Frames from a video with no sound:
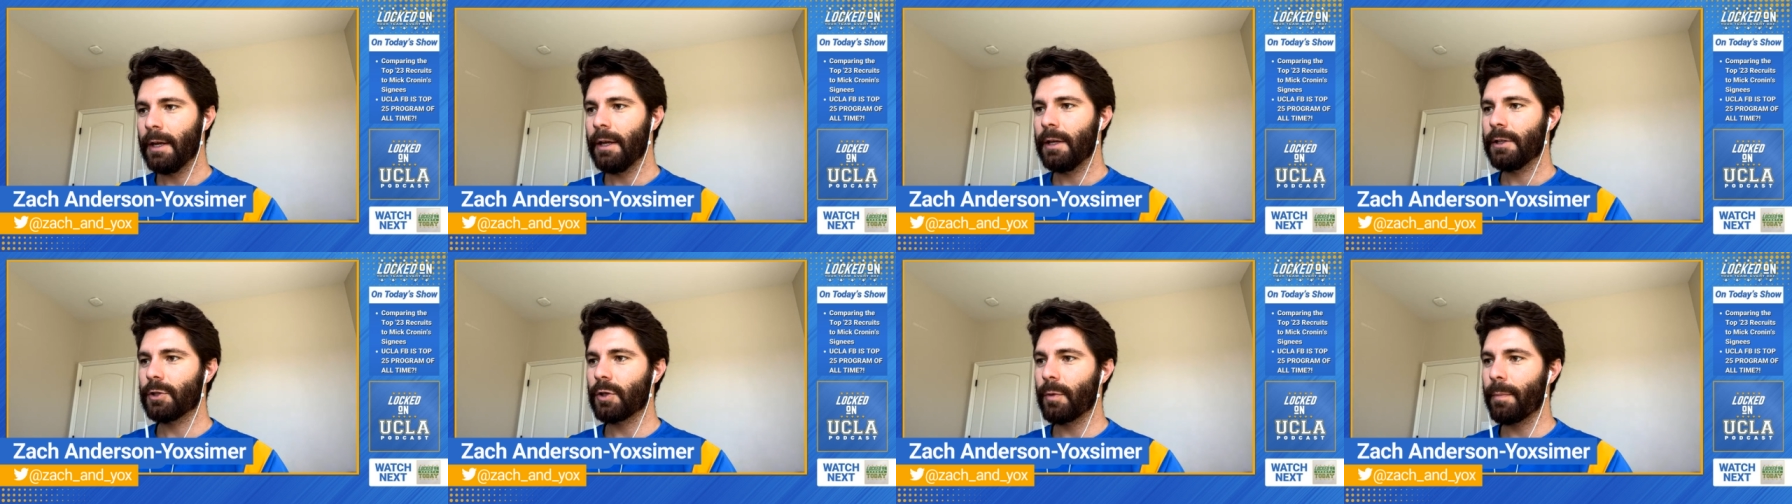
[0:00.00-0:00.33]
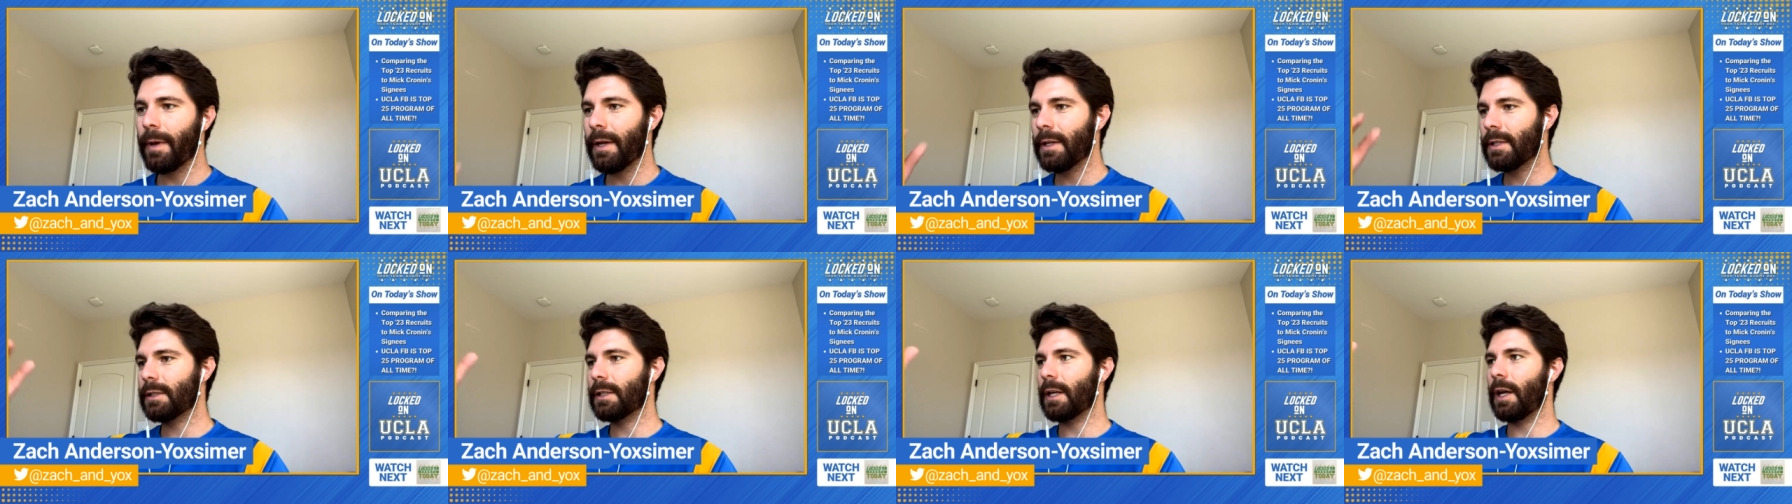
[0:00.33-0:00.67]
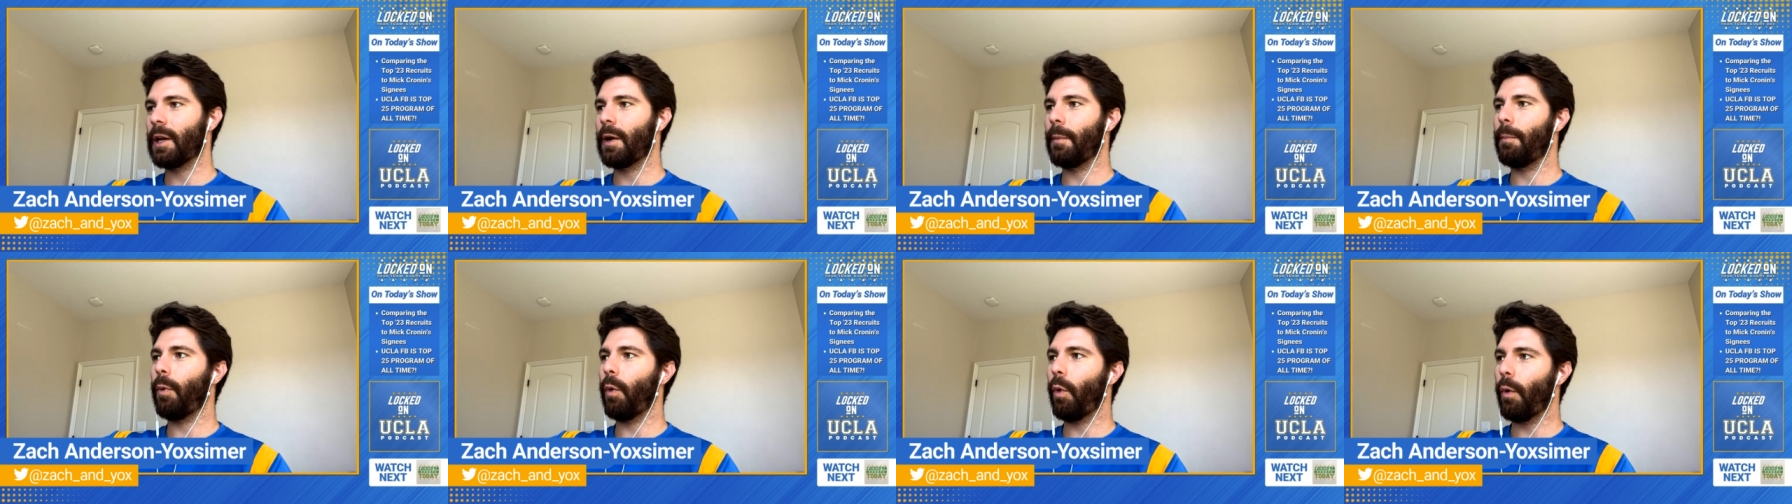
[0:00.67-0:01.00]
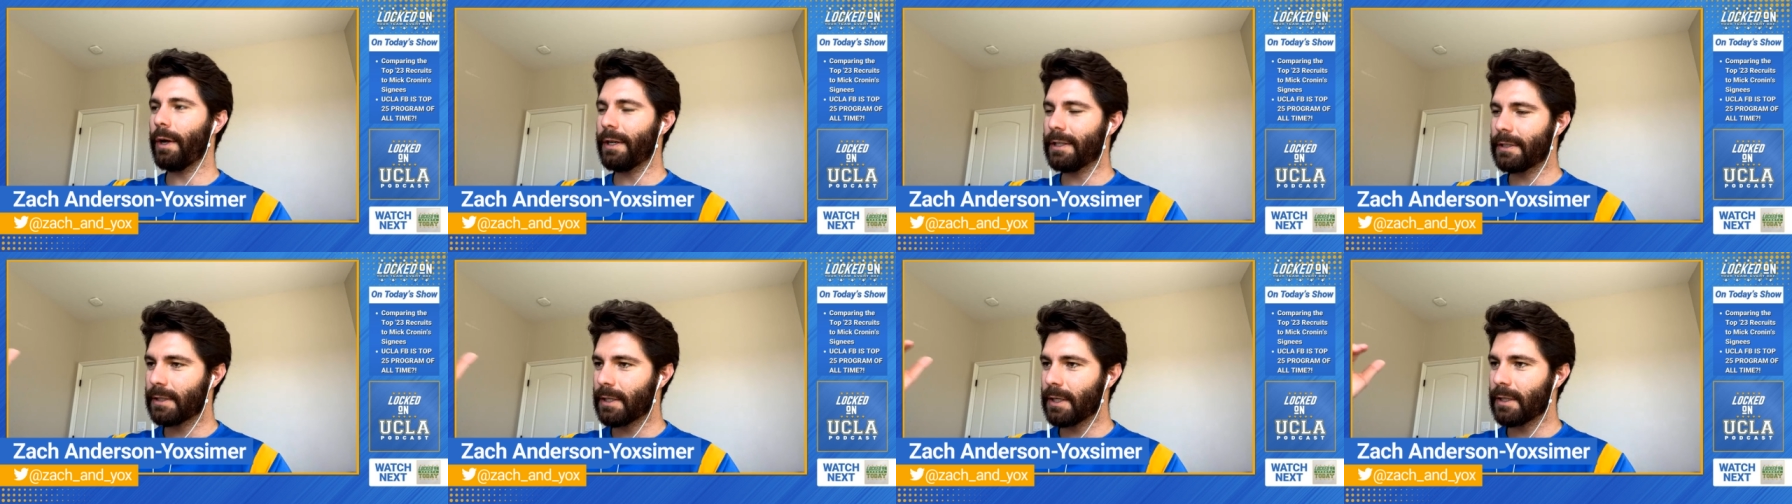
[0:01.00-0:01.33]
So, based on a
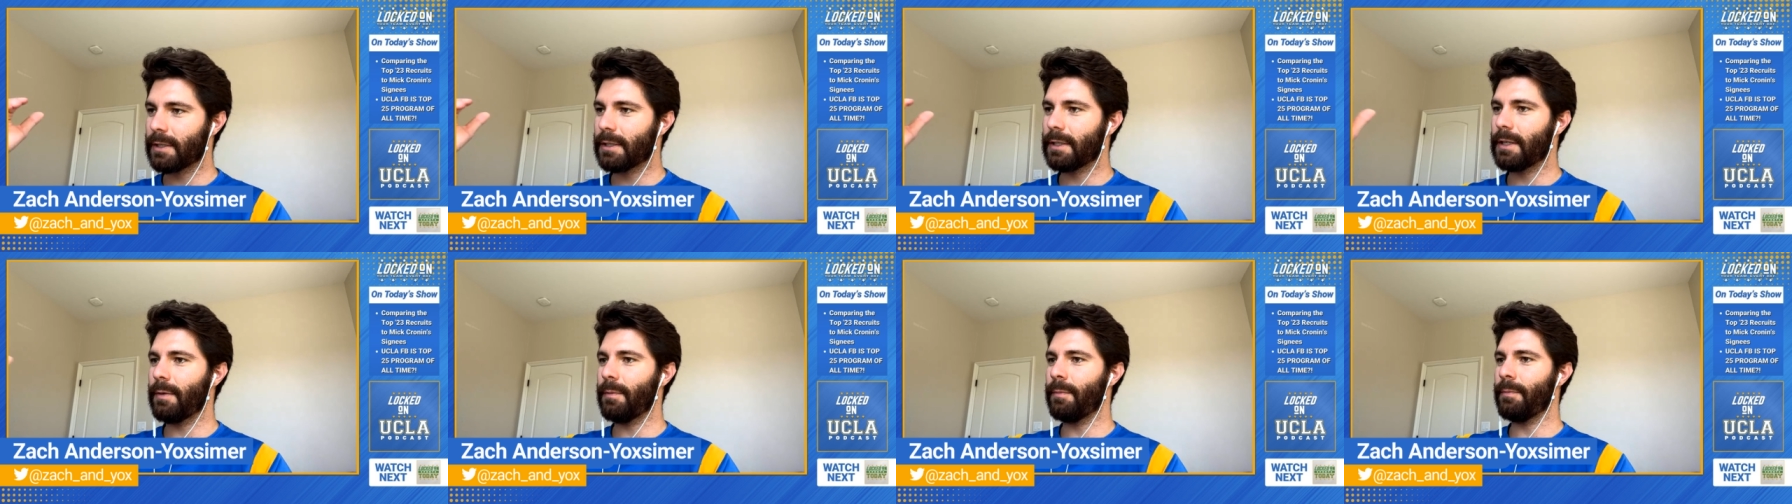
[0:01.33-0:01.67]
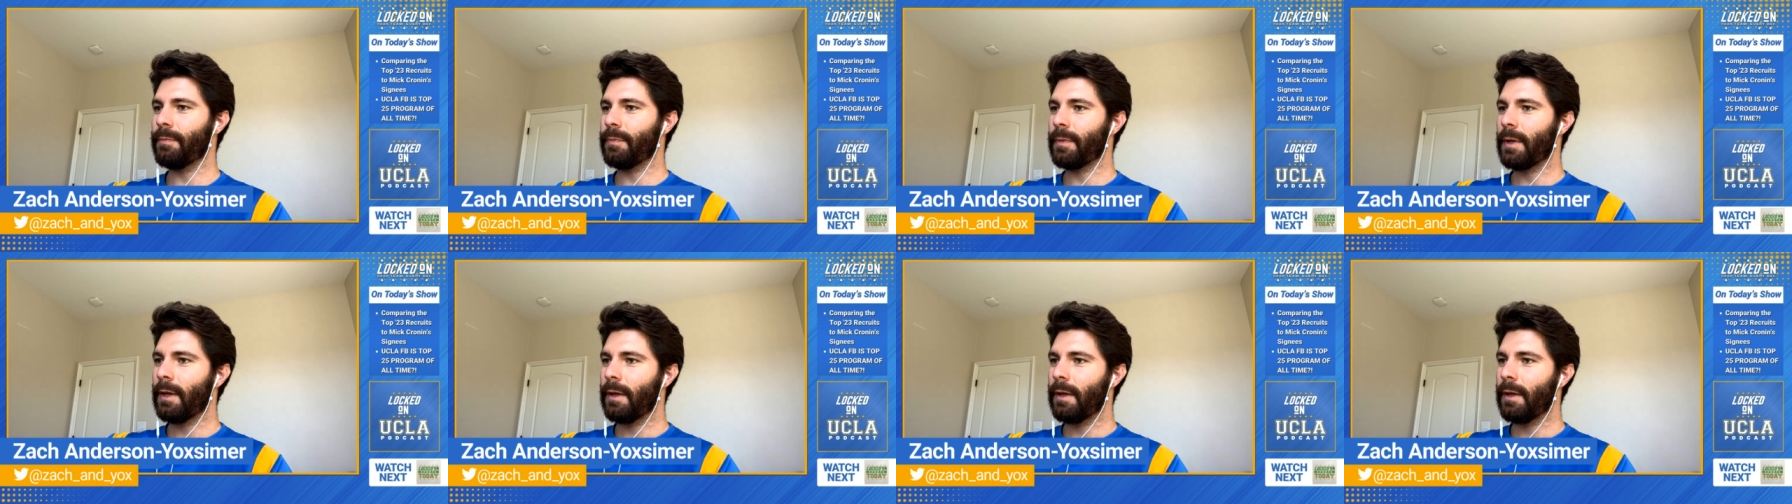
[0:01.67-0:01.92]
point system